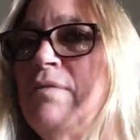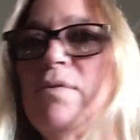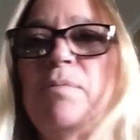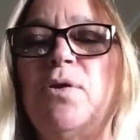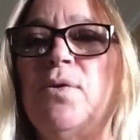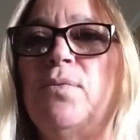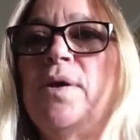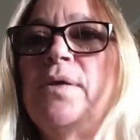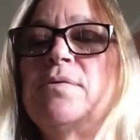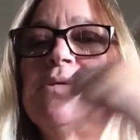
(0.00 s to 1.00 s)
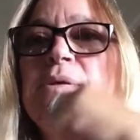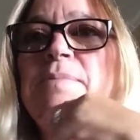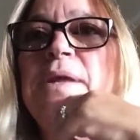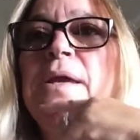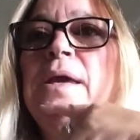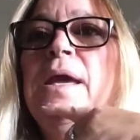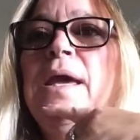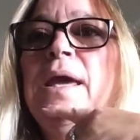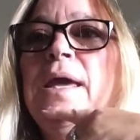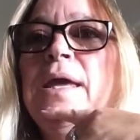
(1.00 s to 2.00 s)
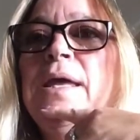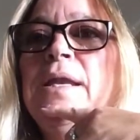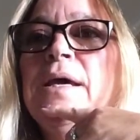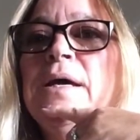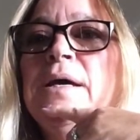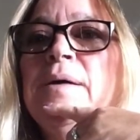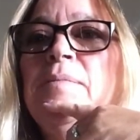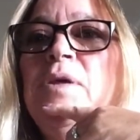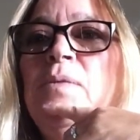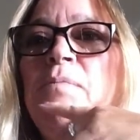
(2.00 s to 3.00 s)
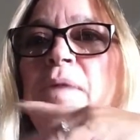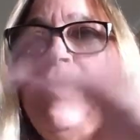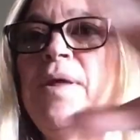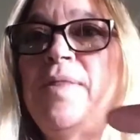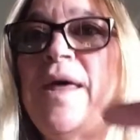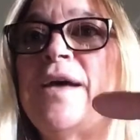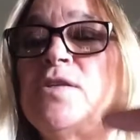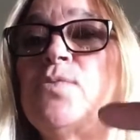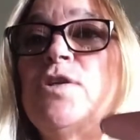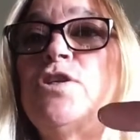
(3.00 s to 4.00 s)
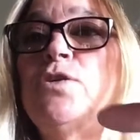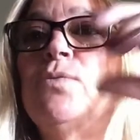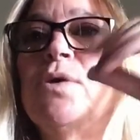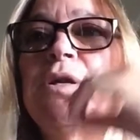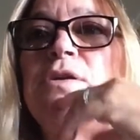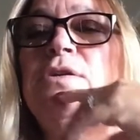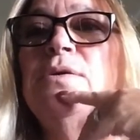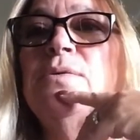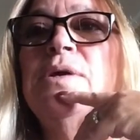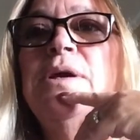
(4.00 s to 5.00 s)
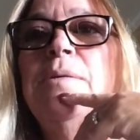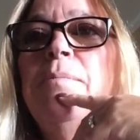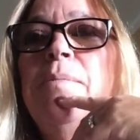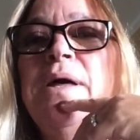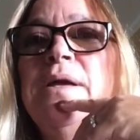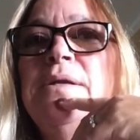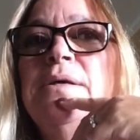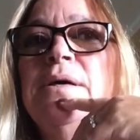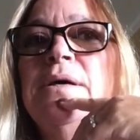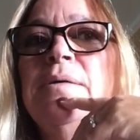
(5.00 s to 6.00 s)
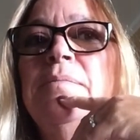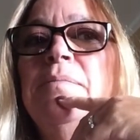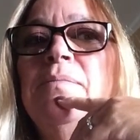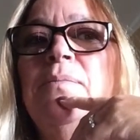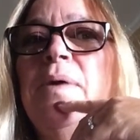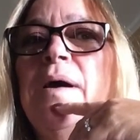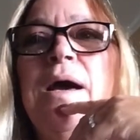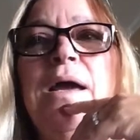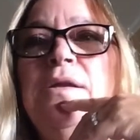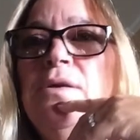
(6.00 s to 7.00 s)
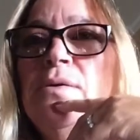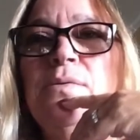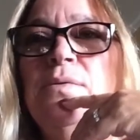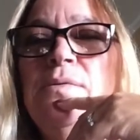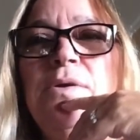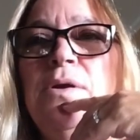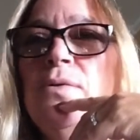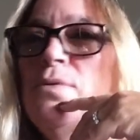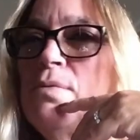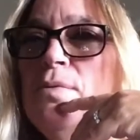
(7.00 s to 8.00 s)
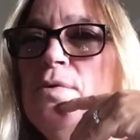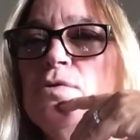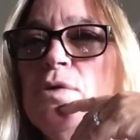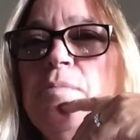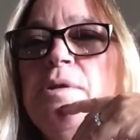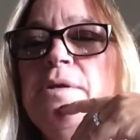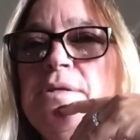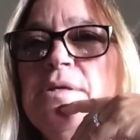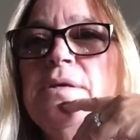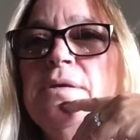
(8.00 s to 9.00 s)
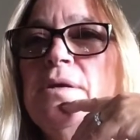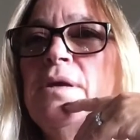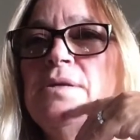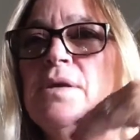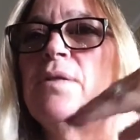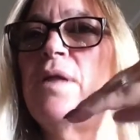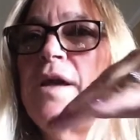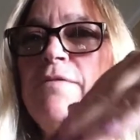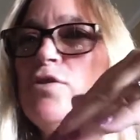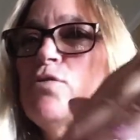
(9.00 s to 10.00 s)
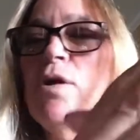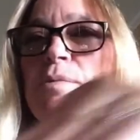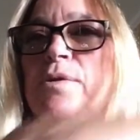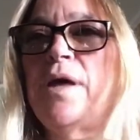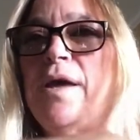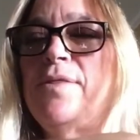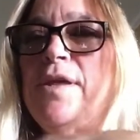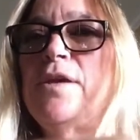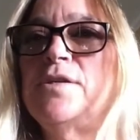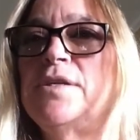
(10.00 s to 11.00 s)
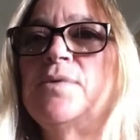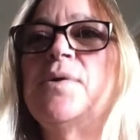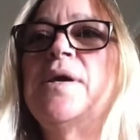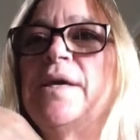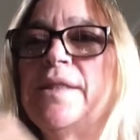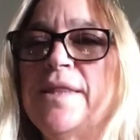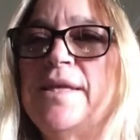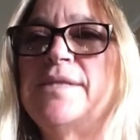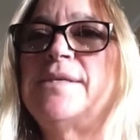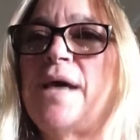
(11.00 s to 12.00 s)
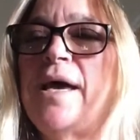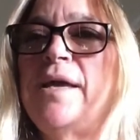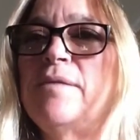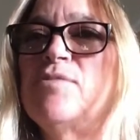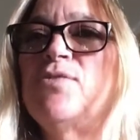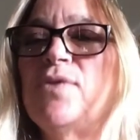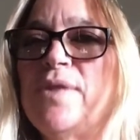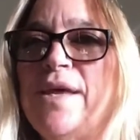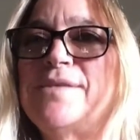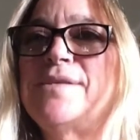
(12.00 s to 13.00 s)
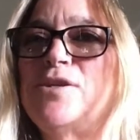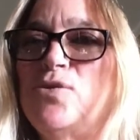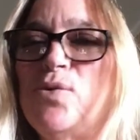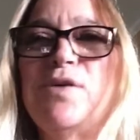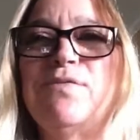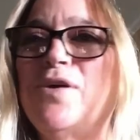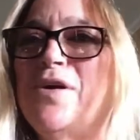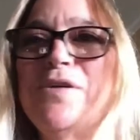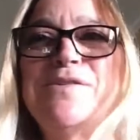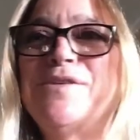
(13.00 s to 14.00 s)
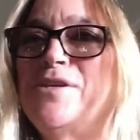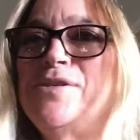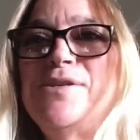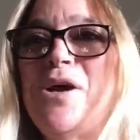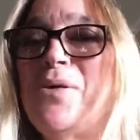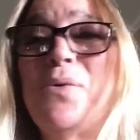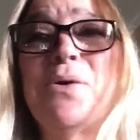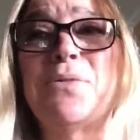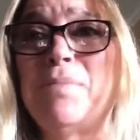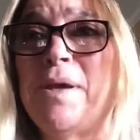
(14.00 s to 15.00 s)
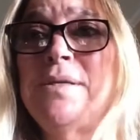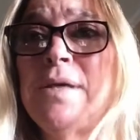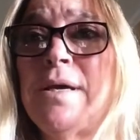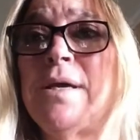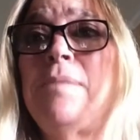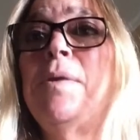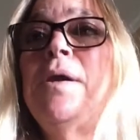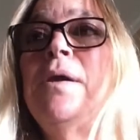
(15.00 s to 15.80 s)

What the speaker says: from Goodwill or something, and maybe that's what you want to do. But I don't go through the trouble. It's a lot of trouble, I think, to list items for less than $12. It's not worth my time